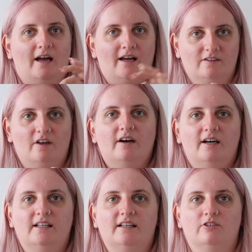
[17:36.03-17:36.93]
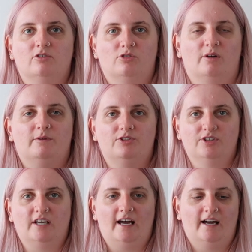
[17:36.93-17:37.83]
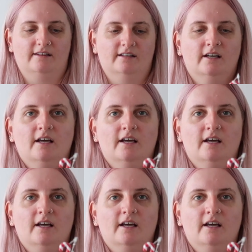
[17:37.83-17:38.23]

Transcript: as early in your trip as you can.